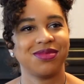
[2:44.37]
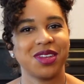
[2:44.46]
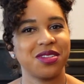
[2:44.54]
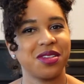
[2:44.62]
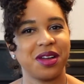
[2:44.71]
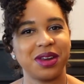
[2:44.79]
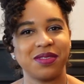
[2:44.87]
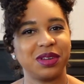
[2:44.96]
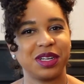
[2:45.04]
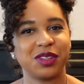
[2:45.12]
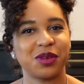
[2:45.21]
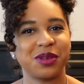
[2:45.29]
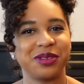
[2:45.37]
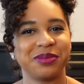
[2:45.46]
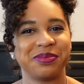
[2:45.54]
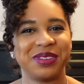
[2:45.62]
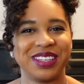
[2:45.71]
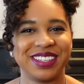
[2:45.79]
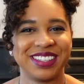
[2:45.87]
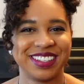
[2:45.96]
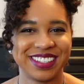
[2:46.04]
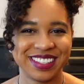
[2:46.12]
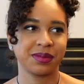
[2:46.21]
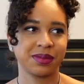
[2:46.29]
Song never gets old.
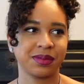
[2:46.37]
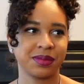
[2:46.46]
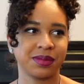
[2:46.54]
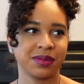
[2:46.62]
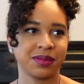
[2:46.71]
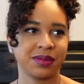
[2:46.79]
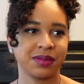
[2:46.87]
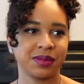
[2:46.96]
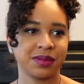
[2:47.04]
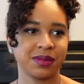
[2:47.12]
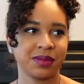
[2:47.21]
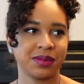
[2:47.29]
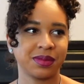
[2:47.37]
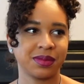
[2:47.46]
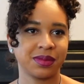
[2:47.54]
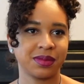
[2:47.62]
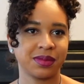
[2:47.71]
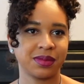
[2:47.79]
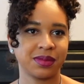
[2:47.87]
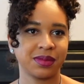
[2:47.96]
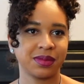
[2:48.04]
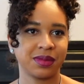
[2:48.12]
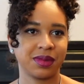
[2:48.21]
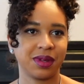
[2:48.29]
What the hell is
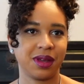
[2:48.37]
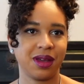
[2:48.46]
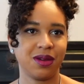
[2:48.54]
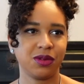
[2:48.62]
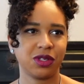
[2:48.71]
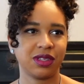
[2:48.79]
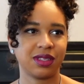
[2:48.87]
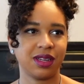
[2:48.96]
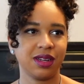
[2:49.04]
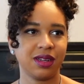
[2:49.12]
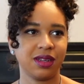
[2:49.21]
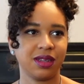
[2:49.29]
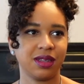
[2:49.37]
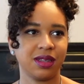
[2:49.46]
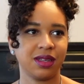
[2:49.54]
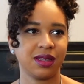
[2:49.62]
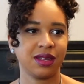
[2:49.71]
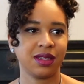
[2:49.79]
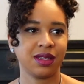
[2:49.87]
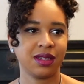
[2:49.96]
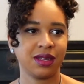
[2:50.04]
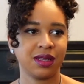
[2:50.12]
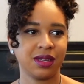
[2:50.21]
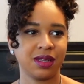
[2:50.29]
going on? Oh, she's there? And
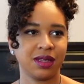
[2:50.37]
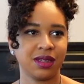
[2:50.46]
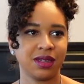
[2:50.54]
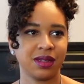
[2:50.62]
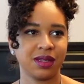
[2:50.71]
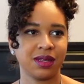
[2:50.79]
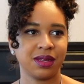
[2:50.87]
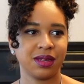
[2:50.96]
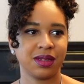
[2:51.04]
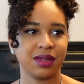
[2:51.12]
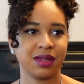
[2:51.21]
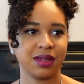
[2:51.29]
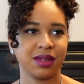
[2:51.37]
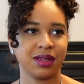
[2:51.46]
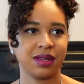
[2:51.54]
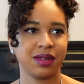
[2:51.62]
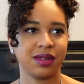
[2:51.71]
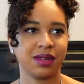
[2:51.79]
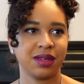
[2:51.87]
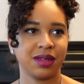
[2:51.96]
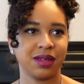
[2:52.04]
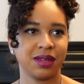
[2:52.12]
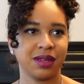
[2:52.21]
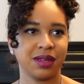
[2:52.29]
why is there an Avenger in my dining room?
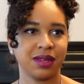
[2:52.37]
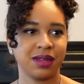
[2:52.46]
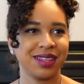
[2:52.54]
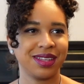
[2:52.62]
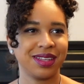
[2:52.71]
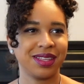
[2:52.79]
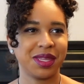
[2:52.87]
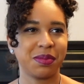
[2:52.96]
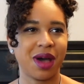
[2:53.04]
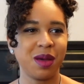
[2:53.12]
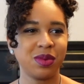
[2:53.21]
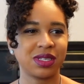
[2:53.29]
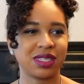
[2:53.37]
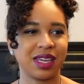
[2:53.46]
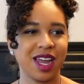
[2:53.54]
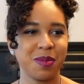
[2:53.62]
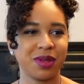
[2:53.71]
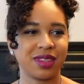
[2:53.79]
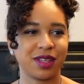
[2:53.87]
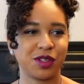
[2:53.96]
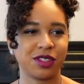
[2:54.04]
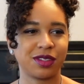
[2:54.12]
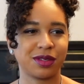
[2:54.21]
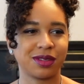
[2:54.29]
The mom was there, but they
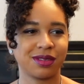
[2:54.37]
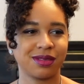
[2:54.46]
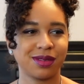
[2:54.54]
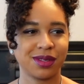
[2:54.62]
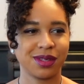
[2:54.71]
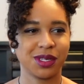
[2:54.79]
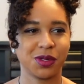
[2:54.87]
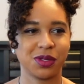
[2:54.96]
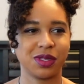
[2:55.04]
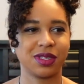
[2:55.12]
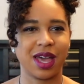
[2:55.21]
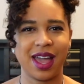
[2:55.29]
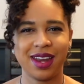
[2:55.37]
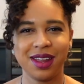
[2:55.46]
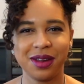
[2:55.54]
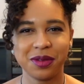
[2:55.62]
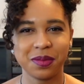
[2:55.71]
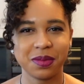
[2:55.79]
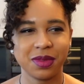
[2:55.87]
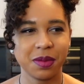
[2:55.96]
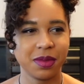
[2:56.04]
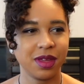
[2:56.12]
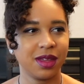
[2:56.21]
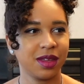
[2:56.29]
just she was just hiding. There
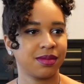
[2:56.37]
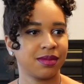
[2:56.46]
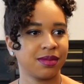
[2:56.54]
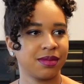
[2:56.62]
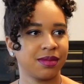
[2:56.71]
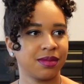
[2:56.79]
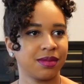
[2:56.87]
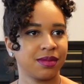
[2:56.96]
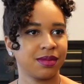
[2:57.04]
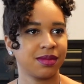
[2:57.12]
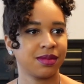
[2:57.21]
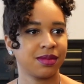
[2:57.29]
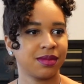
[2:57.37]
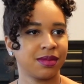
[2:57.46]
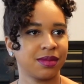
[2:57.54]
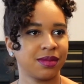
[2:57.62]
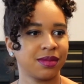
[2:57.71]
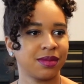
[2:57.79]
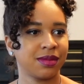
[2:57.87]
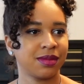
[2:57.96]
yeah, sure.